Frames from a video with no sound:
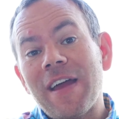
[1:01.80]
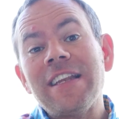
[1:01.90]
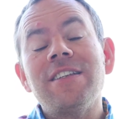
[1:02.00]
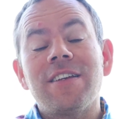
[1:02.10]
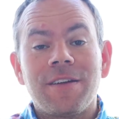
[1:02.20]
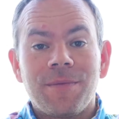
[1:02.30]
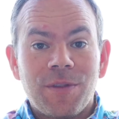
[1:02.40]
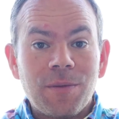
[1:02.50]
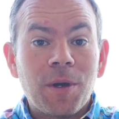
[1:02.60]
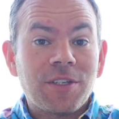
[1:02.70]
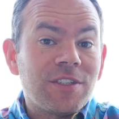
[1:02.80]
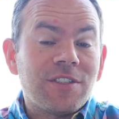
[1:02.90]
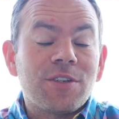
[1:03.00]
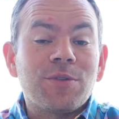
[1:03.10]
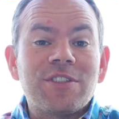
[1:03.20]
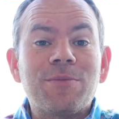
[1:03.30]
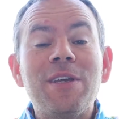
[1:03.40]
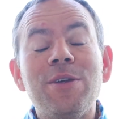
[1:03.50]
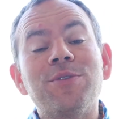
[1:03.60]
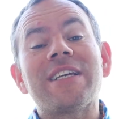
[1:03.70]
vendor, the person that sold it to
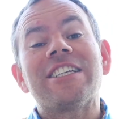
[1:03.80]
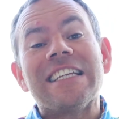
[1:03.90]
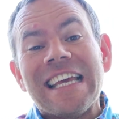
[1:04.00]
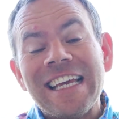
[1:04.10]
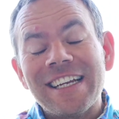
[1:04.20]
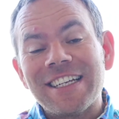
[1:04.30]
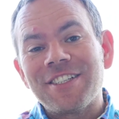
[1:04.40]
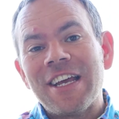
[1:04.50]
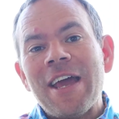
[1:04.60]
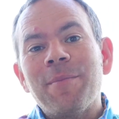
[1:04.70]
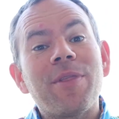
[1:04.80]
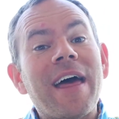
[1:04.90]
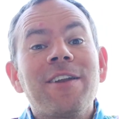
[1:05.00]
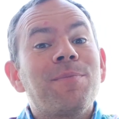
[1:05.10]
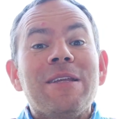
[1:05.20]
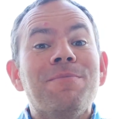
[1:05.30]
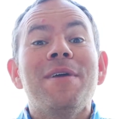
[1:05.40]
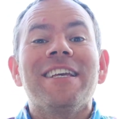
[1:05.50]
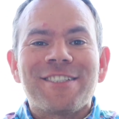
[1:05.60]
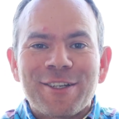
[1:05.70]
me, was actually English, but that had been
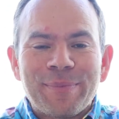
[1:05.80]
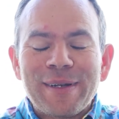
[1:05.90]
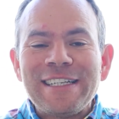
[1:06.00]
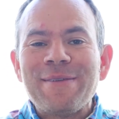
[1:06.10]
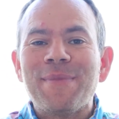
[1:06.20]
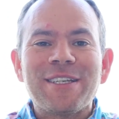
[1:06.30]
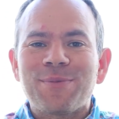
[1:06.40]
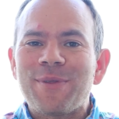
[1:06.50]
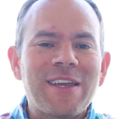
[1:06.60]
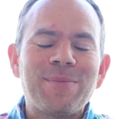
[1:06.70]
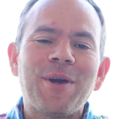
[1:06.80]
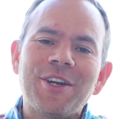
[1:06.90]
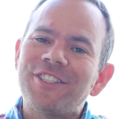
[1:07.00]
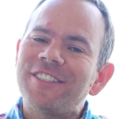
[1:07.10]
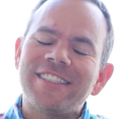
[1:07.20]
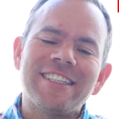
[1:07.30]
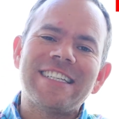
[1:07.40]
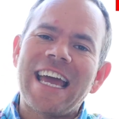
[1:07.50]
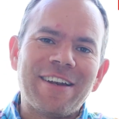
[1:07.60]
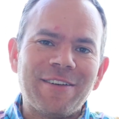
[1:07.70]
missed, completely missed, when they purchased it
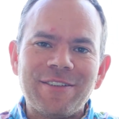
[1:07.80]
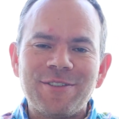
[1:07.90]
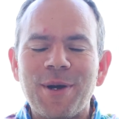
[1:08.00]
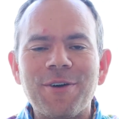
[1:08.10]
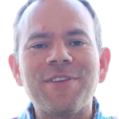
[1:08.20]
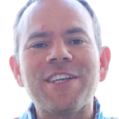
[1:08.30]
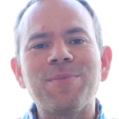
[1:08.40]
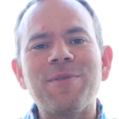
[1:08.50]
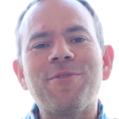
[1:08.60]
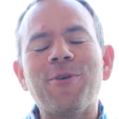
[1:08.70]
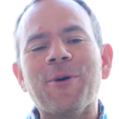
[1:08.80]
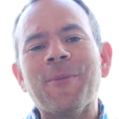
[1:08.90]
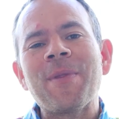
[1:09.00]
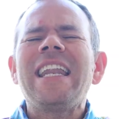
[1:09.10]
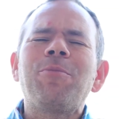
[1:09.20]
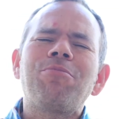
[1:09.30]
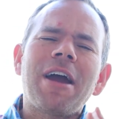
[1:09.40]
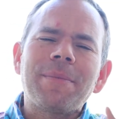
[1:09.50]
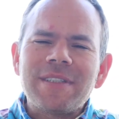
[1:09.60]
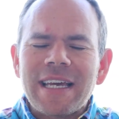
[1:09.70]
10, 12 years before. Now
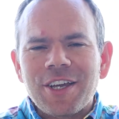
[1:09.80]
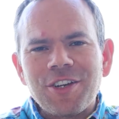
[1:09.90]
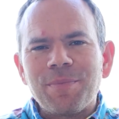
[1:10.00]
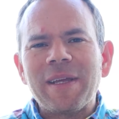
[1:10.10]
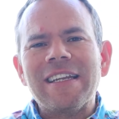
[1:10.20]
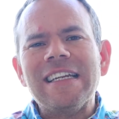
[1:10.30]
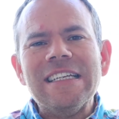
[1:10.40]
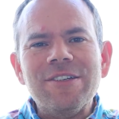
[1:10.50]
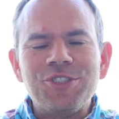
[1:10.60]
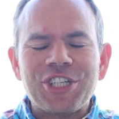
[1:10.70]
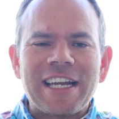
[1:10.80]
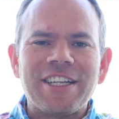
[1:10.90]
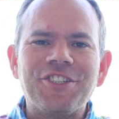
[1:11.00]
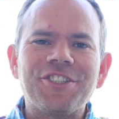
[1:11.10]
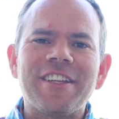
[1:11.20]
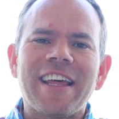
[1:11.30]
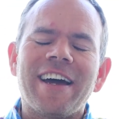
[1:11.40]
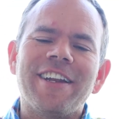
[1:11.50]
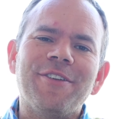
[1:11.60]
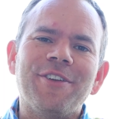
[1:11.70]
perhaps there could have been a legal challenge to
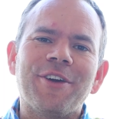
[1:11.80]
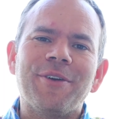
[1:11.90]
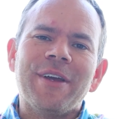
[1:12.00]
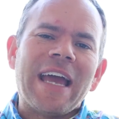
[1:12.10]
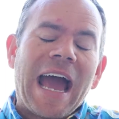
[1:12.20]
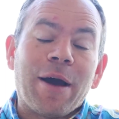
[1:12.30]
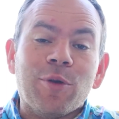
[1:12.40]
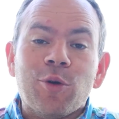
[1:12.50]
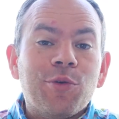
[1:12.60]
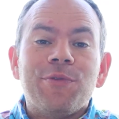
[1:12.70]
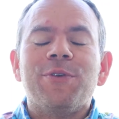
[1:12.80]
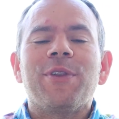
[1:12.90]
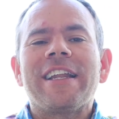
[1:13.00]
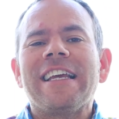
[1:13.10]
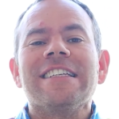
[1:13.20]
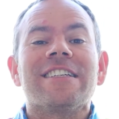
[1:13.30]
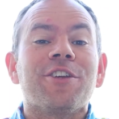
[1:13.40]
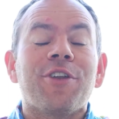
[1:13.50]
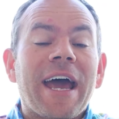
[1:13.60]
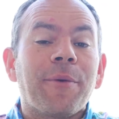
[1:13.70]
that. I don't know how lawful that is. I
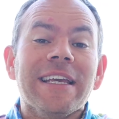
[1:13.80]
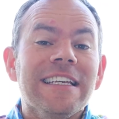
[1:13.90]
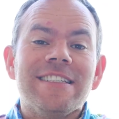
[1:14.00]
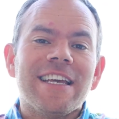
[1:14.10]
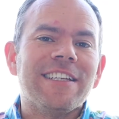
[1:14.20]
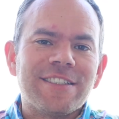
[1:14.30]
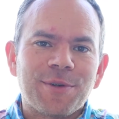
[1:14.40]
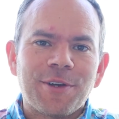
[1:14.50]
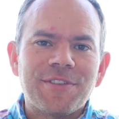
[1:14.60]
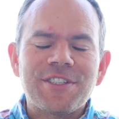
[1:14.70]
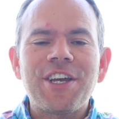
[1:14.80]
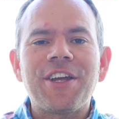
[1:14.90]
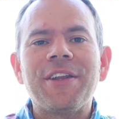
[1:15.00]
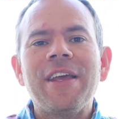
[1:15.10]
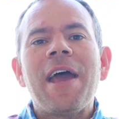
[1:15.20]
don't know how easy it is to overturn,